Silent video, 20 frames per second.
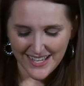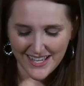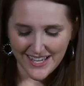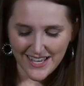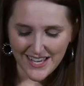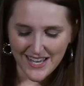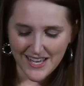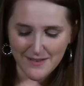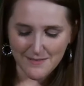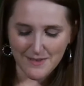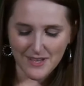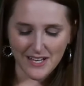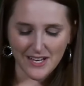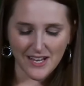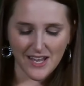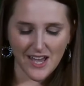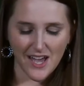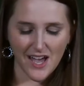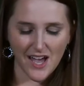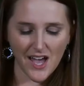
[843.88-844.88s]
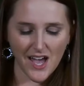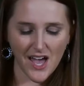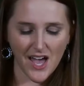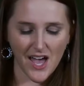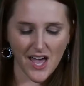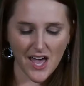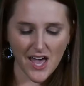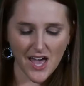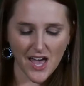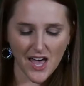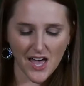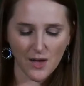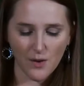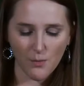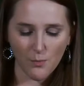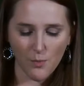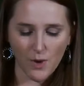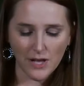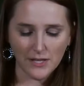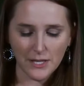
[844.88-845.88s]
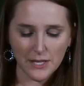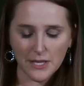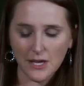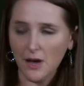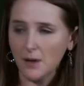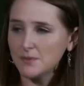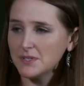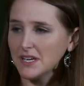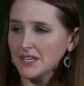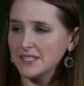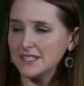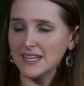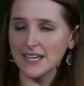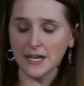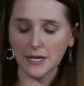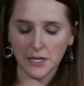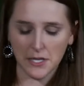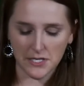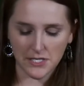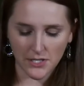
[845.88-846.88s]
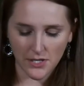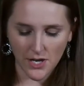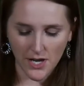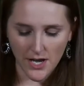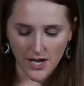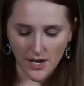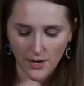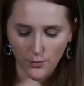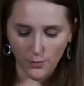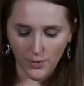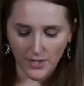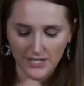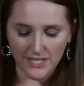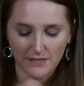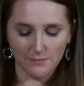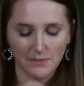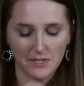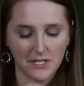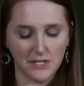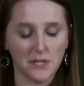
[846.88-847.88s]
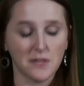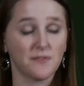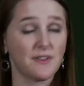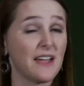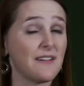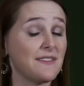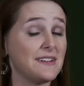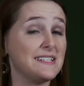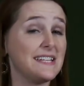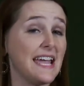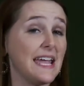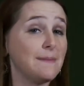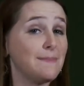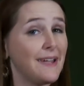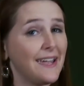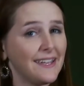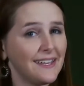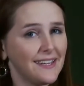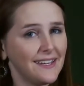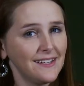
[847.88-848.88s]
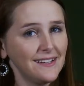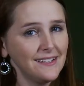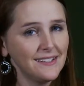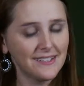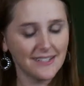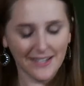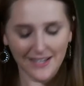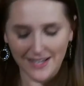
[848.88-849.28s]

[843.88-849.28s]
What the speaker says: And while this object next wouldn't have been used for everyday baking,